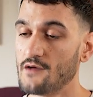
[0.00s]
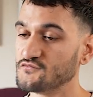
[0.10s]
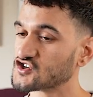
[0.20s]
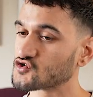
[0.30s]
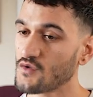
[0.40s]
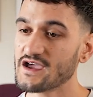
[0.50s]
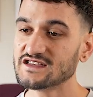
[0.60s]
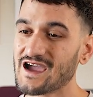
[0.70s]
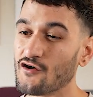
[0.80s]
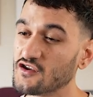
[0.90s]
Just write
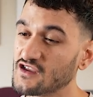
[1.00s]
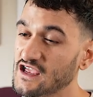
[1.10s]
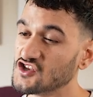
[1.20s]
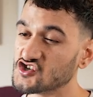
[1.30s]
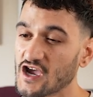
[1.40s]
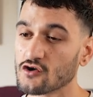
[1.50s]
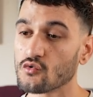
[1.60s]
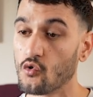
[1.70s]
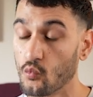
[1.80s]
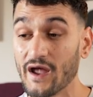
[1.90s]
down in
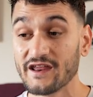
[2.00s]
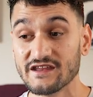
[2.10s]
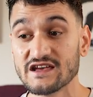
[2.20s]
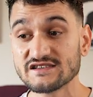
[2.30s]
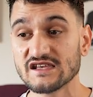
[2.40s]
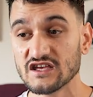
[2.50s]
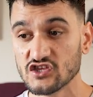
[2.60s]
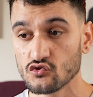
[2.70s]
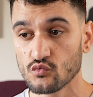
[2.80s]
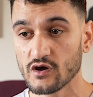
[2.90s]
general what it is that
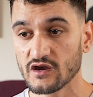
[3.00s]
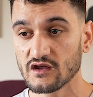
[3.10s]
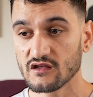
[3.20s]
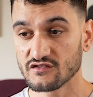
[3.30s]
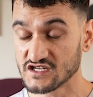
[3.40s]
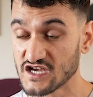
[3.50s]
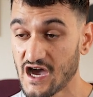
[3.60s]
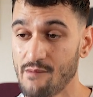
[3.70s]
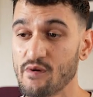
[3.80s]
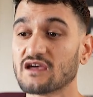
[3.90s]
you would, the
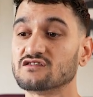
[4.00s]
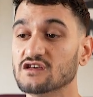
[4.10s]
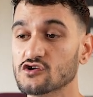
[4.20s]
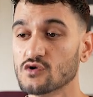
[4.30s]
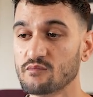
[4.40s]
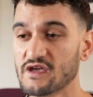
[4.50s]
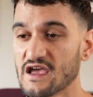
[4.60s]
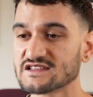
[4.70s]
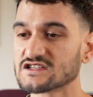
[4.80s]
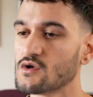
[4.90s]
topic that you would be
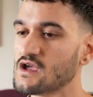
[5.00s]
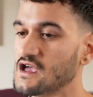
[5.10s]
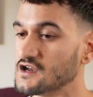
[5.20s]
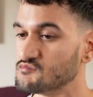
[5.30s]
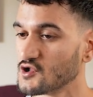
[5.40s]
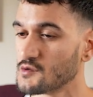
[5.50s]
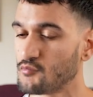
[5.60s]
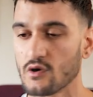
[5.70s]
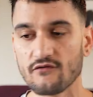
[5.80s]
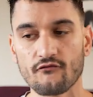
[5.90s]
answering in bullet
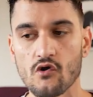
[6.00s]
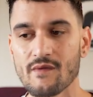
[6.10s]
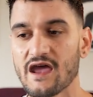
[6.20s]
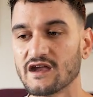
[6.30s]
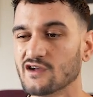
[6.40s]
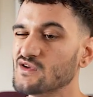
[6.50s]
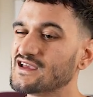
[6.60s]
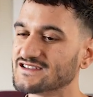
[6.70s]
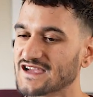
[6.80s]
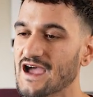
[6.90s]
point format, and we
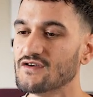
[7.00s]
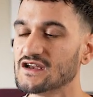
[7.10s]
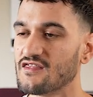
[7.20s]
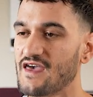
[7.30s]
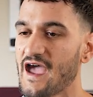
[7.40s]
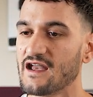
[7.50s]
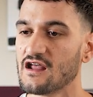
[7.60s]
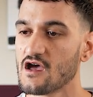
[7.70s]
can dive into that